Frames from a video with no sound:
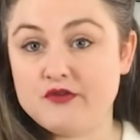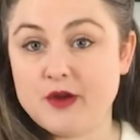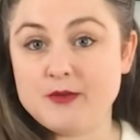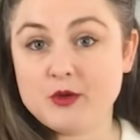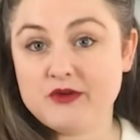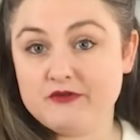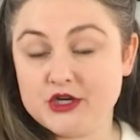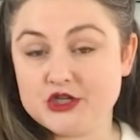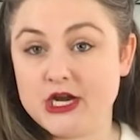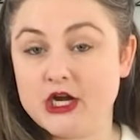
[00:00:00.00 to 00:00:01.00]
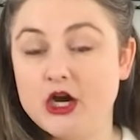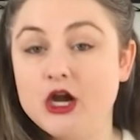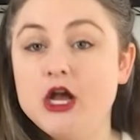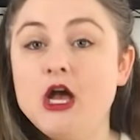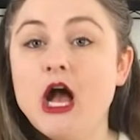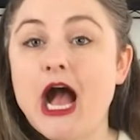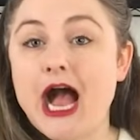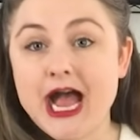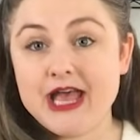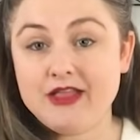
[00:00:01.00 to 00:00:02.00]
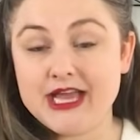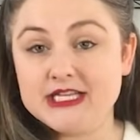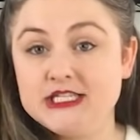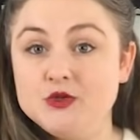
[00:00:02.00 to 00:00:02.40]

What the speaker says: from the refrigerator, I like